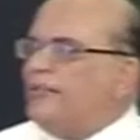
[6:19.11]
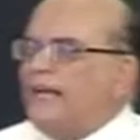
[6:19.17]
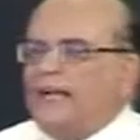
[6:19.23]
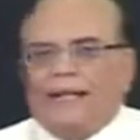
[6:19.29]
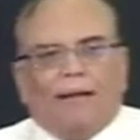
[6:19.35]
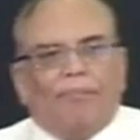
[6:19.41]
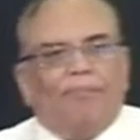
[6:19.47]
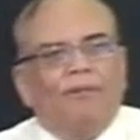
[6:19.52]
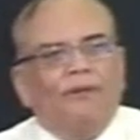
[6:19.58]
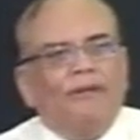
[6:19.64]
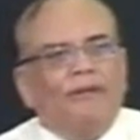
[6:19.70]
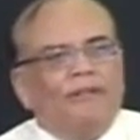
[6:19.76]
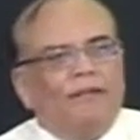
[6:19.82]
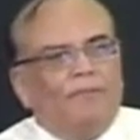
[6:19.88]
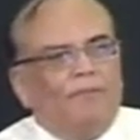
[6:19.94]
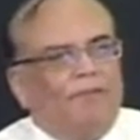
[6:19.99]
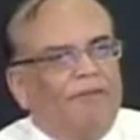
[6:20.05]
set up
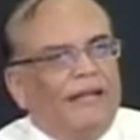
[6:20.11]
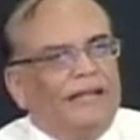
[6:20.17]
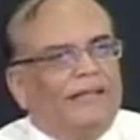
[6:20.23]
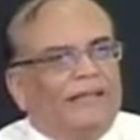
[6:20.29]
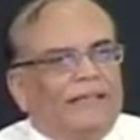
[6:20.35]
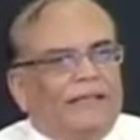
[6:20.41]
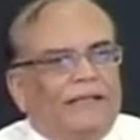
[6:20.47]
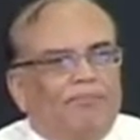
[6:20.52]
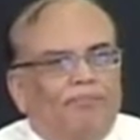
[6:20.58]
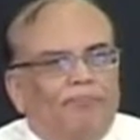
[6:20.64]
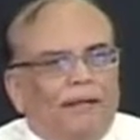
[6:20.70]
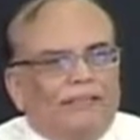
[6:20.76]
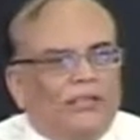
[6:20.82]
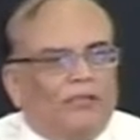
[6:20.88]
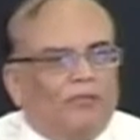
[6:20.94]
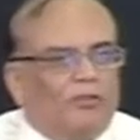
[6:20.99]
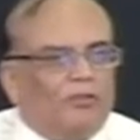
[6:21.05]
when the
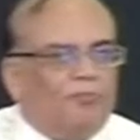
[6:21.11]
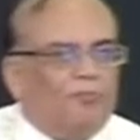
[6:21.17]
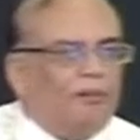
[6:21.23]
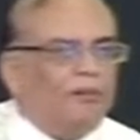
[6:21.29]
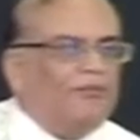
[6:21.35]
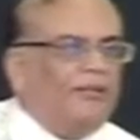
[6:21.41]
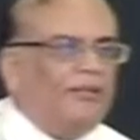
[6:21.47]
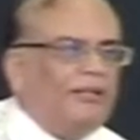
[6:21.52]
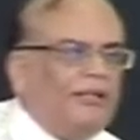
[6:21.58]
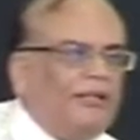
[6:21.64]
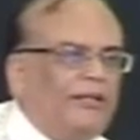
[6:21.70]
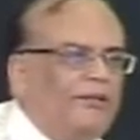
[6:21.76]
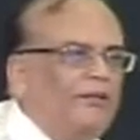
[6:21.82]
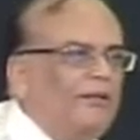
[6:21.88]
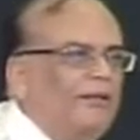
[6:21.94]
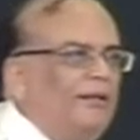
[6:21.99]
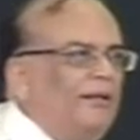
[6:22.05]
budget was
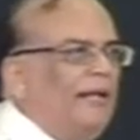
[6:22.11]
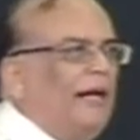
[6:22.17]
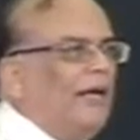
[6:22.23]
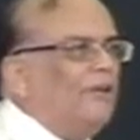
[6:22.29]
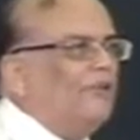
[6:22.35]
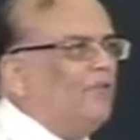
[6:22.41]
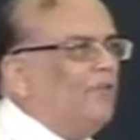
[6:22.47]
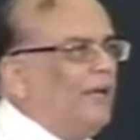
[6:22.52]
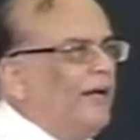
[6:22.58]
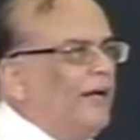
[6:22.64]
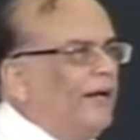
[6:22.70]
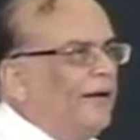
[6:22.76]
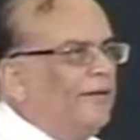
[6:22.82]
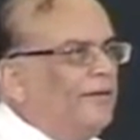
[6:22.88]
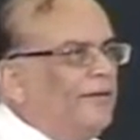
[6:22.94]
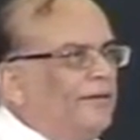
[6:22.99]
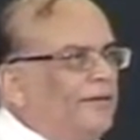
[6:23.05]
presented last year.
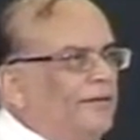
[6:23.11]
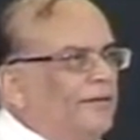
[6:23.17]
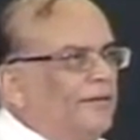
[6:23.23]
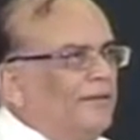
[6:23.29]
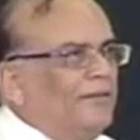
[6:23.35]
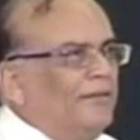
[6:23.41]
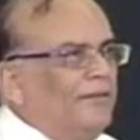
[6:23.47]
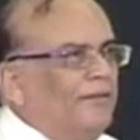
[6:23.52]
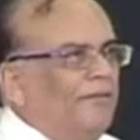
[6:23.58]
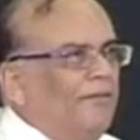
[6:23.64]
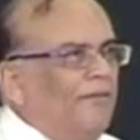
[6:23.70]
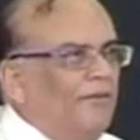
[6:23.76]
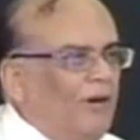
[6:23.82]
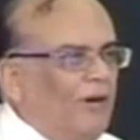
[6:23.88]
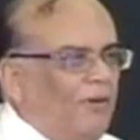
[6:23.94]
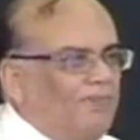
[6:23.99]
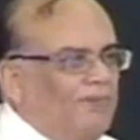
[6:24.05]

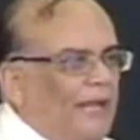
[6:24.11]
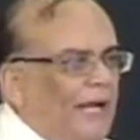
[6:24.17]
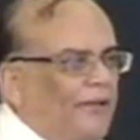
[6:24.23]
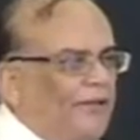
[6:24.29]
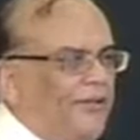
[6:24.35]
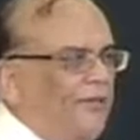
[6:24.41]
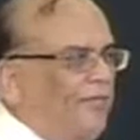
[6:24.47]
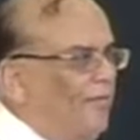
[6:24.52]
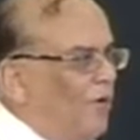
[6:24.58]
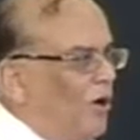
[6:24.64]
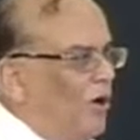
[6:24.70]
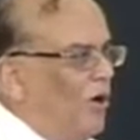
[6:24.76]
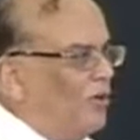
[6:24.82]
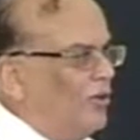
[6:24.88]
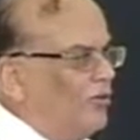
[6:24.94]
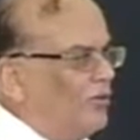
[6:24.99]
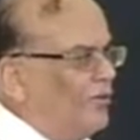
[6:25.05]
Objective
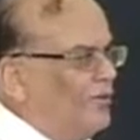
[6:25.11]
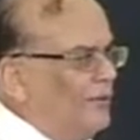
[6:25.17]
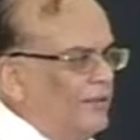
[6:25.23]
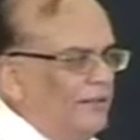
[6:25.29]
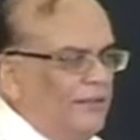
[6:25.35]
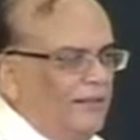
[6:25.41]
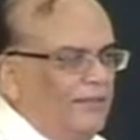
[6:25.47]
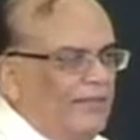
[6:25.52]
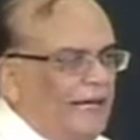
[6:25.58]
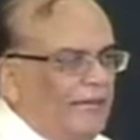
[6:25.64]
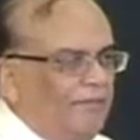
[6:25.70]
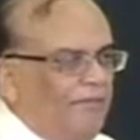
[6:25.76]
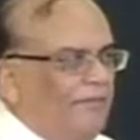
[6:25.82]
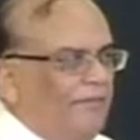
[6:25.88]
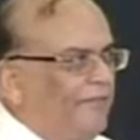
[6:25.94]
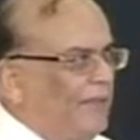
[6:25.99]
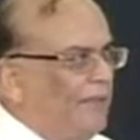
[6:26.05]
was that
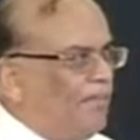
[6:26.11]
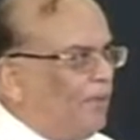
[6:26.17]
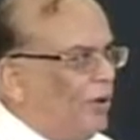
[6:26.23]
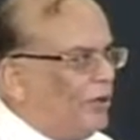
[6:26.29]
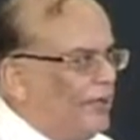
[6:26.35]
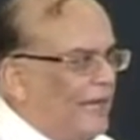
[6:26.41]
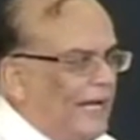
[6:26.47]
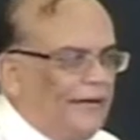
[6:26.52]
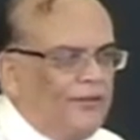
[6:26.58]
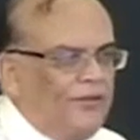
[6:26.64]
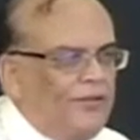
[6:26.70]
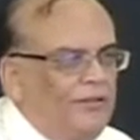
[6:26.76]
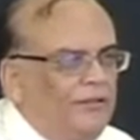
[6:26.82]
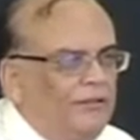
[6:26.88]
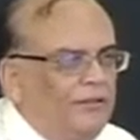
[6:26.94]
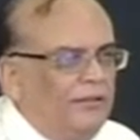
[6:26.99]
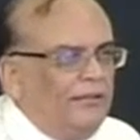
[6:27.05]
we will protect
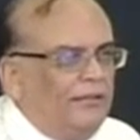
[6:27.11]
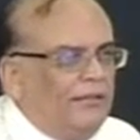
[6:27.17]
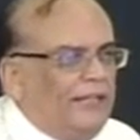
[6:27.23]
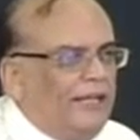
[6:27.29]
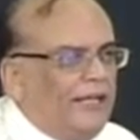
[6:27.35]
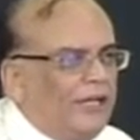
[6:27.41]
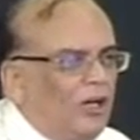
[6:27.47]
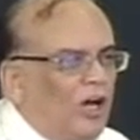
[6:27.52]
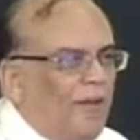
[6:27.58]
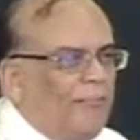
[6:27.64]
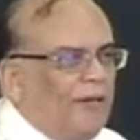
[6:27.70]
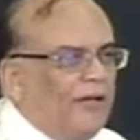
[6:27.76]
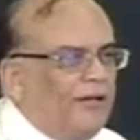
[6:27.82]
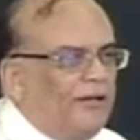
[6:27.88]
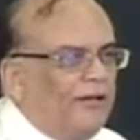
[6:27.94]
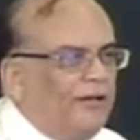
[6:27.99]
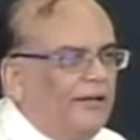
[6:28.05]
the
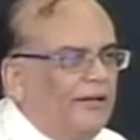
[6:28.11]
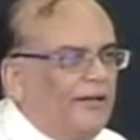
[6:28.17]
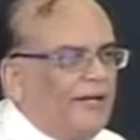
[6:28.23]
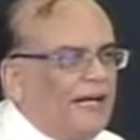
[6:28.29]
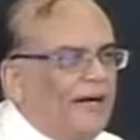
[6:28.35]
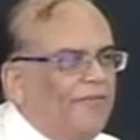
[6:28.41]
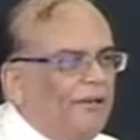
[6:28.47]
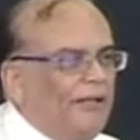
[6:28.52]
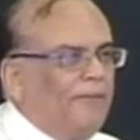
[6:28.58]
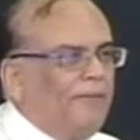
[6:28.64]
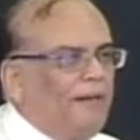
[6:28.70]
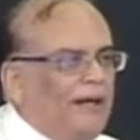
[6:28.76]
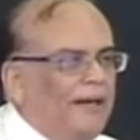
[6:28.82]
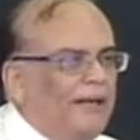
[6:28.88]
economic recovery by